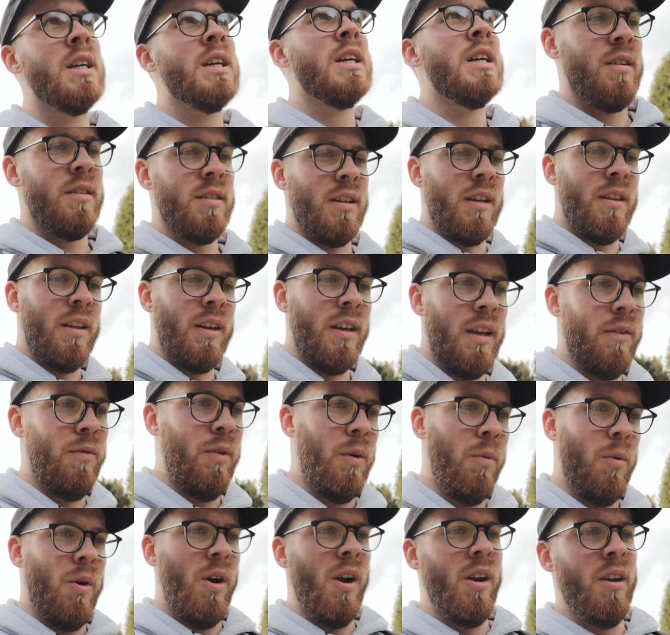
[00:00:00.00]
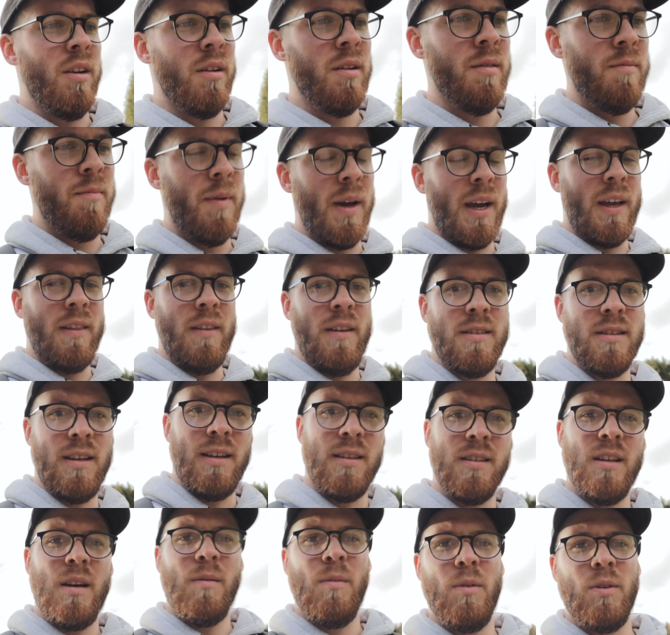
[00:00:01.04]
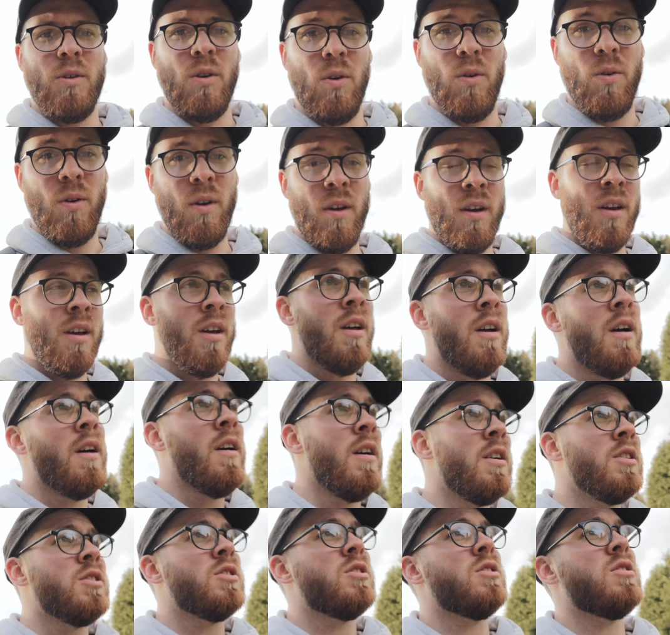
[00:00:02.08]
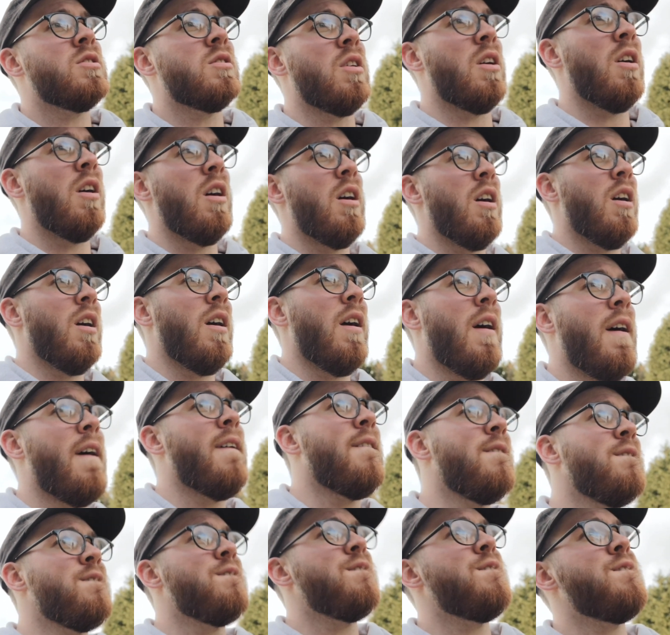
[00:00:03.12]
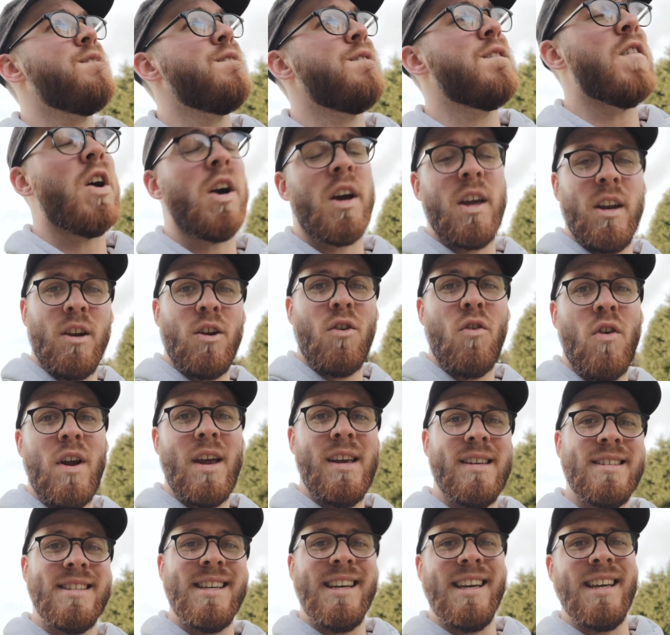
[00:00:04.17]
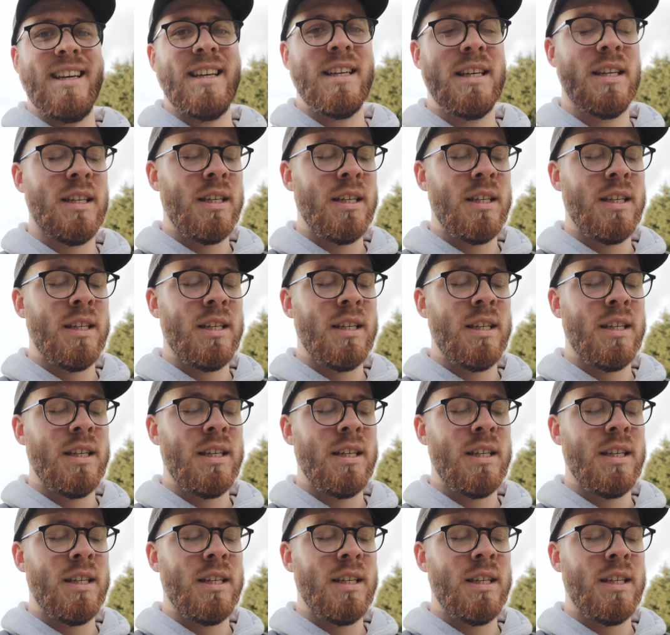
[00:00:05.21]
Because I think if we weren't picking these things up, we'd go stir crazy.